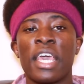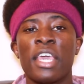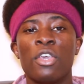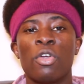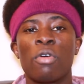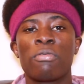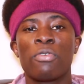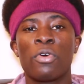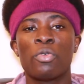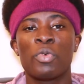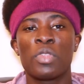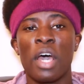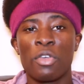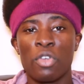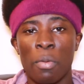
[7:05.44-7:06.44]
that eat your food
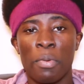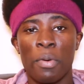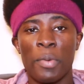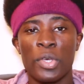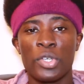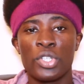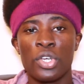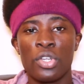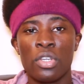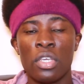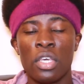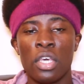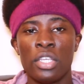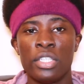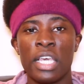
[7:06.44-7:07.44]
without your permission,
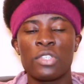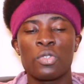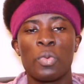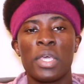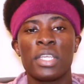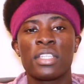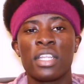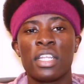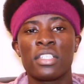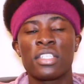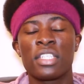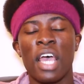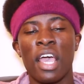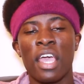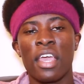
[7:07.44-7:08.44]
just wait till
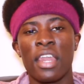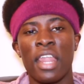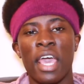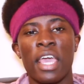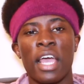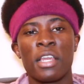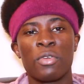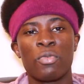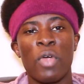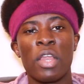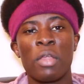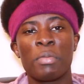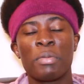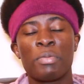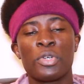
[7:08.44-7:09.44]
it's dark at night and
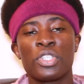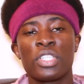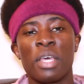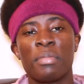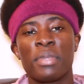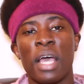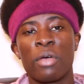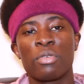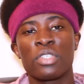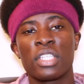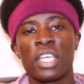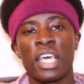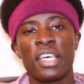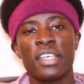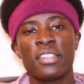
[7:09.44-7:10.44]
randomly push them
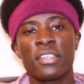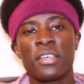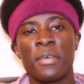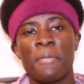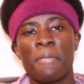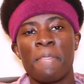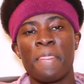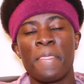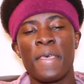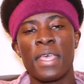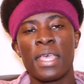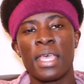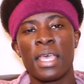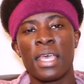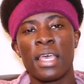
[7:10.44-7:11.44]
downstairs.
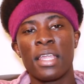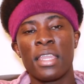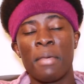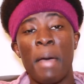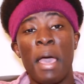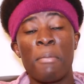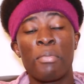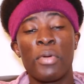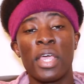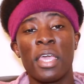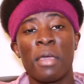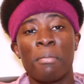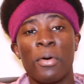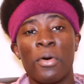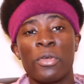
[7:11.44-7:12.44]
They might break
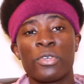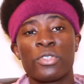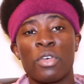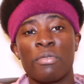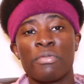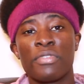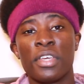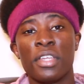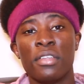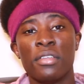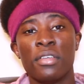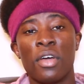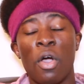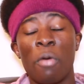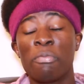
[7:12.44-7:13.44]
a bone or something,
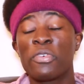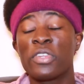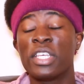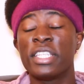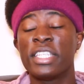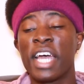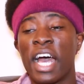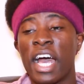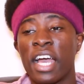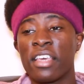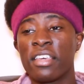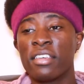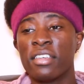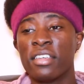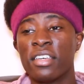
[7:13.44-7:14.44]
hopefully
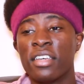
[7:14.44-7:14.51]
die.